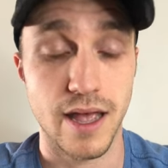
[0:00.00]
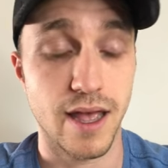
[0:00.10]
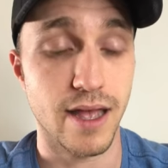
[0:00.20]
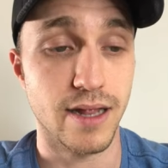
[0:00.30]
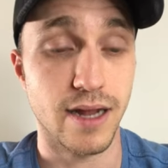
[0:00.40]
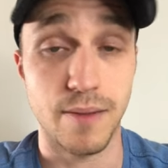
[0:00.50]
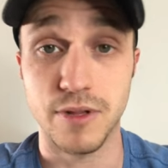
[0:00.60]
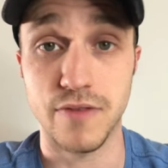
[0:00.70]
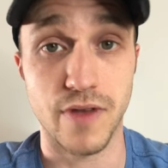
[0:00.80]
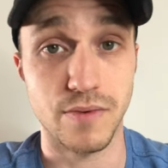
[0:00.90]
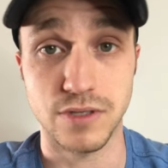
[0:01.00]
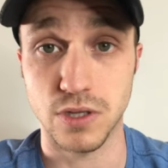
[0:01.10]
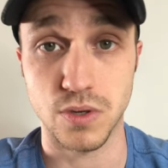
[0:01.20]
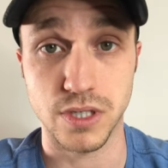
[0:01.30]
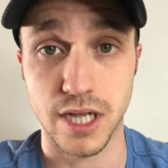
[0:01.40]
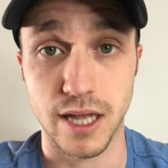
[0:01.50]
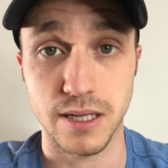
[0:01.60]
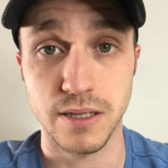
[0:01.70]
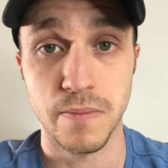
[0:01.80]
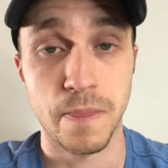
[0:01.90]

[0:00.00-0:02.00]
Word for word: And I believe that was the Lord's hand.